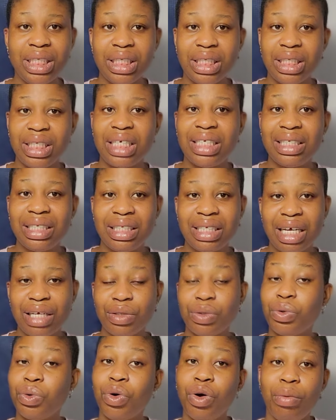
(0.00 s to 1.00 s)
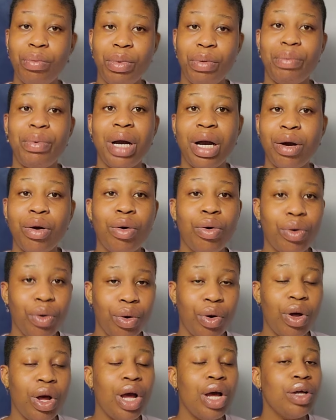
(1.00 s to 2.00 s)
and they decide to call me back
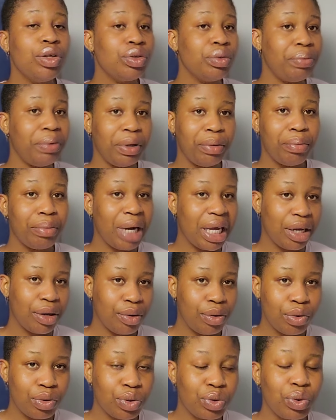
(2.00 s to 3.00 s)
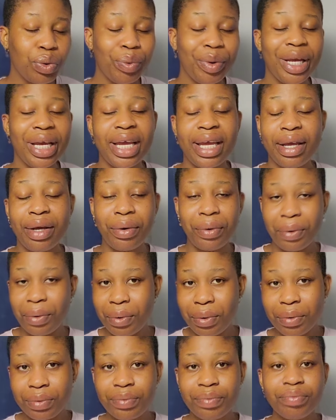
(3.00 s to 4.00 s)
or to pick my call so we can
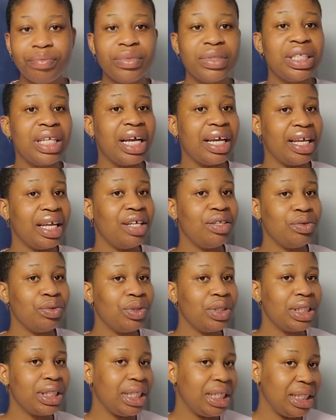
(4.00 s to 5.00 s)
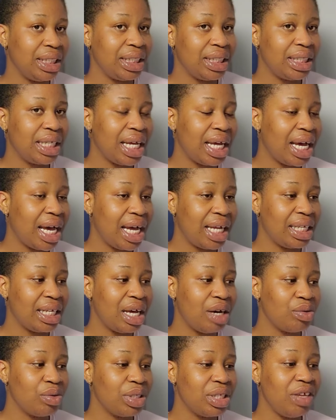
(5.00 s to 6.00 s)
go and get those things. And
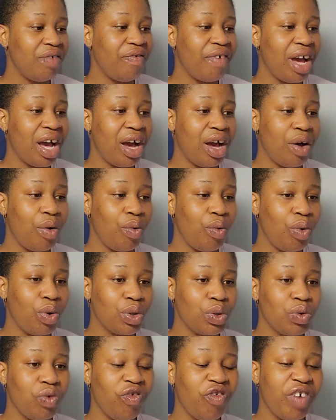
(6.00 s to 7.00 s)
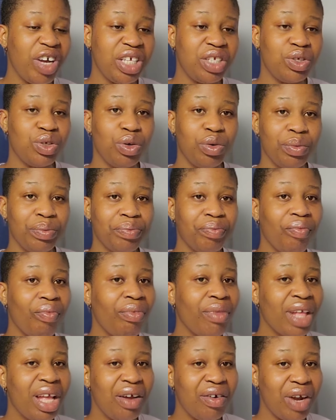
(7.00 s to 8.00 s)
I will see if I will also find some
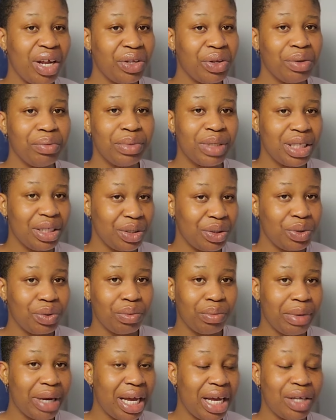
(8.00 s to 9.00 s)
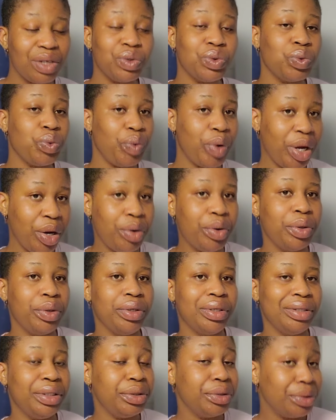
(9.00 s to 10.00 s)
random things to buy as
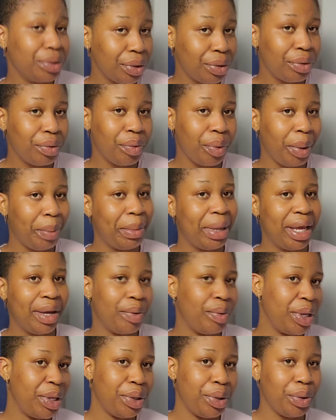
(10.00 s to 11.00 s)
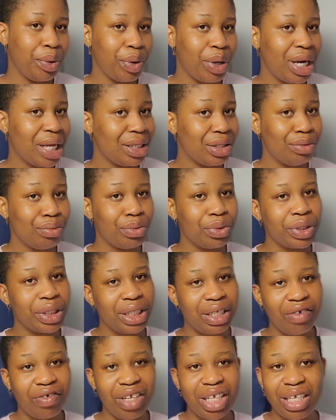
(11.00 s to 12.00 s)
well. You know, women, when you go out, you
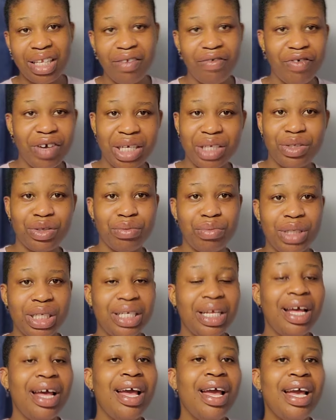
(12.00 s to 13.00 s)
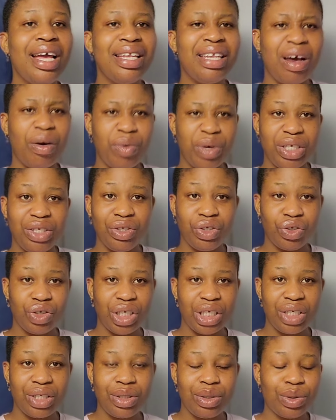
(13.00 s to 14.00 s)
must definitely find something that will
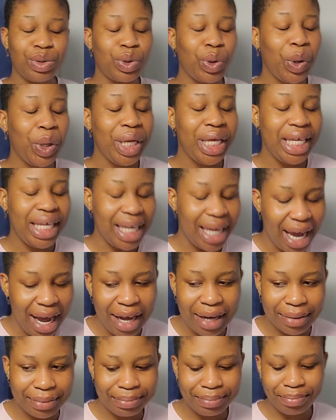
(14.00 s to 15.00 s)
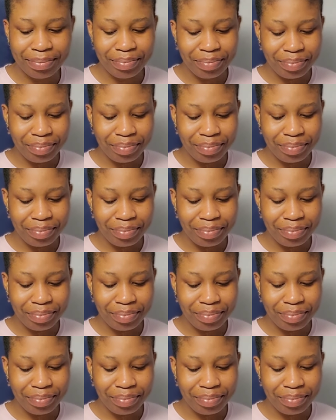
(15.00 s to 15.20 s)
interest you. So, yeah.